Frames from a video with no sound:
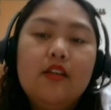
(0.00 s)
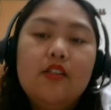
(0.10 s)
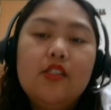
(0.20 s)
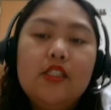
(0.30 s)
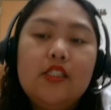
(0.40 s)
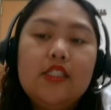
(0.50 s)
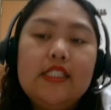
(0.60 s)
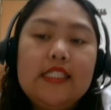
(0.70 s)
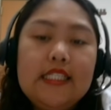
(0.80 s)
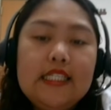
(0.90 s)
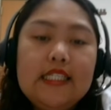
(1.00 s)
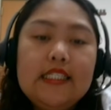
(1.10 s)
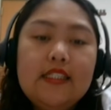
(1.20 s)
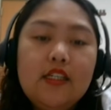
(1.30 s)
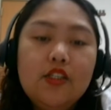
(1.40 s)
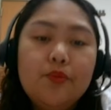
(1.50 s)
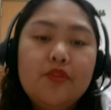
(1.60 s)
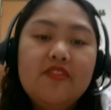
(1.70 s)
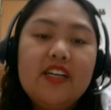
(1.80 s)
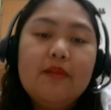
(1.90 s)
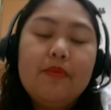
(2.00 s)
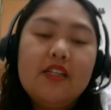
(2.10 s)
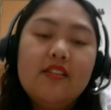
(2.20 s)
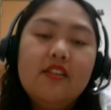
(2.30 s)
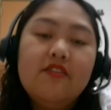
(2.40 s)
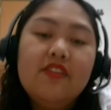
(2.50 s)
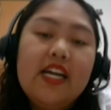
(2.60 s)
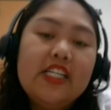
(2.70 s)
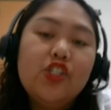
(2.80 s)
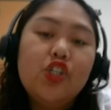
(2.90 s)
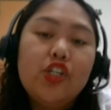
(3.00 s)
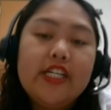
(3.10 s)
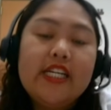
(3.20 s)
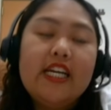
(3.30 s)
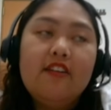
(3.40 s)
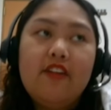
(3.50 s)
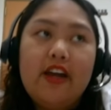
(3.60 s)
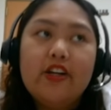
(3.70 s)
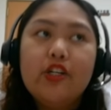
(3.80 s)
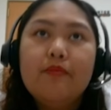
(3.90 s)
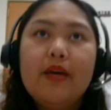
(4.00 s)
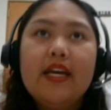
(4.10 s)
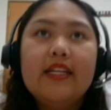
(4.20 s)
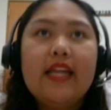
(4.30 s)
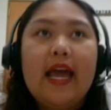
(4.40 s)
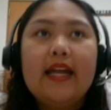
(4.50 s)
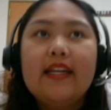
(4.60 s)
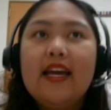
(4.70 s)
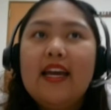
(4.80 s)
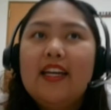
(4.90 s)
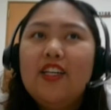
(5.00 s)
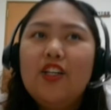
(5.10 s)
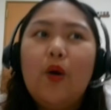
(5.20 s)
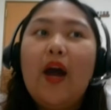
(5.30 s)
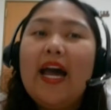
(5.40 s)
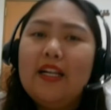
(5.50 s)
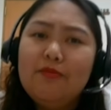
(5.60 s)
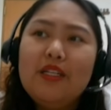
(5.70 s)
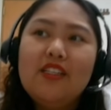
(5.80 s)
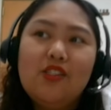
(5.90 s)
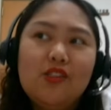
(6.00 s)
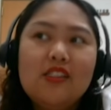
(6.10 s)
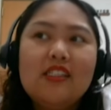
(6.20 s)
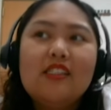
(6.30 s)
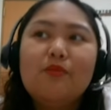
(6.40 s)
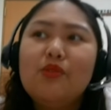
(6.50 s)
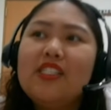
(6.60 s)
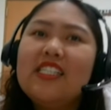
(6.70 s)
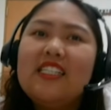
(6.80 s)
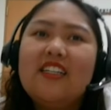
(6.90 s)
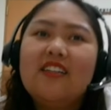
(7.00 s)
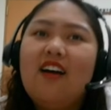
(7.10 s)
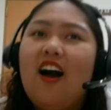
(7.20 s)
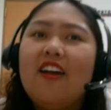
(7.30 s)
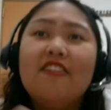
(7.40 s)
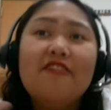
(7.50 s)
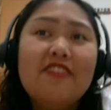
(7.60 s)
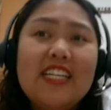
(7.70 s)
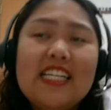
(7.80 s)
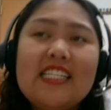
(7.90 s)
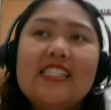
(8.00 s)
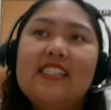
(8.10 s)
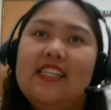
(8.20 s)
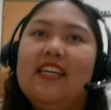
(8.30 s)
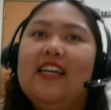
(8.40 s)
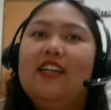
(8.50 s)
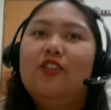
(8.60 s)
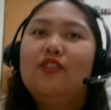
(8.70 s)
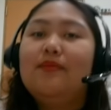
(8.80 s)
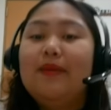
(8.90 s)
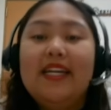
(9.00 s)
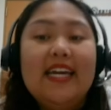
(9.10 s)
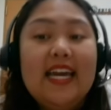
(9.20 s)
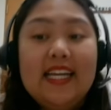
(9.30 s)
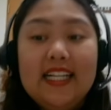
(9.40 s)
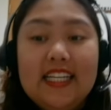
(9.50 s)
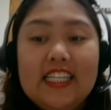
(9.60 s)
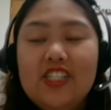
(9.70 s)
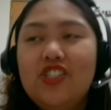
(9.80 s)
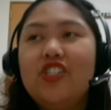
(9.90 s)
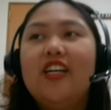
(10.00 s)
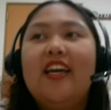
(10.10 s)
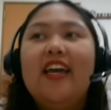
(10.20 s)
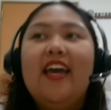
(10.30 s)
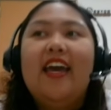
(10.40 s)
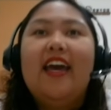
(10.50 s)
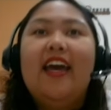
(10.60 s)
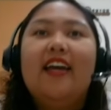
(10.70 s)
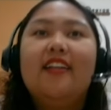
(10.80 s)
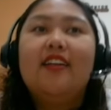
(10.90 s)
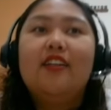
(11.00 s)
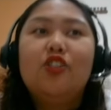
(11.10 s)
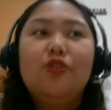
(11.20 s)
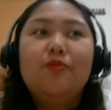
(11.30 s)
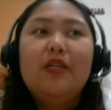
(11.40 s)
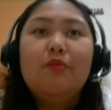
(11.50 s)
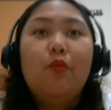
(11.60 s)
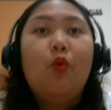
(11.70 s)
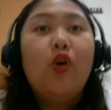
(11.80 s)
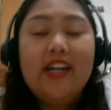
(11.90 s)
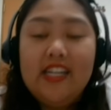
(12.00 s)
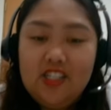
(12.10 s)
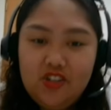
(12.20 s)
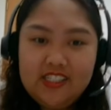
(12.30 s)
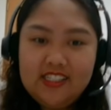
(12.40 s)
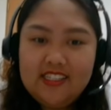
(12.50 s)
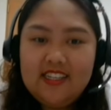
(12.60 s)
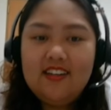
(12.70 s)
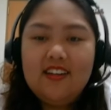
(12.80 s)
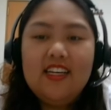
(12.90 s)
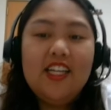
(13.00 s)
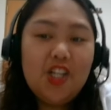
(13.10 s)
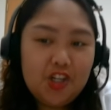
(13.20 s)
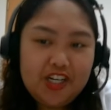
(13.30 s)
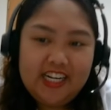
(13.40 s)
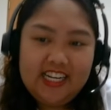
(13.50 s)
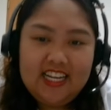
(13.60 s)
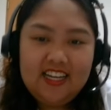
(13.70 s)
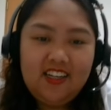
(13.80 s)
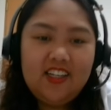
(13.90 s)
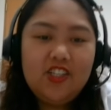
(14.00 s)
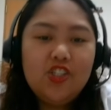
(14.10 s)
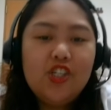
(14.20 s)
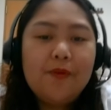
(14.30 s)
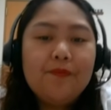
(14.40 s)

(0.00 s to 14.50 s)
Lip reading: So you need to provide a positive English learning environment and, helping the students boosting their confidence to speak English and to be more interested in learning English.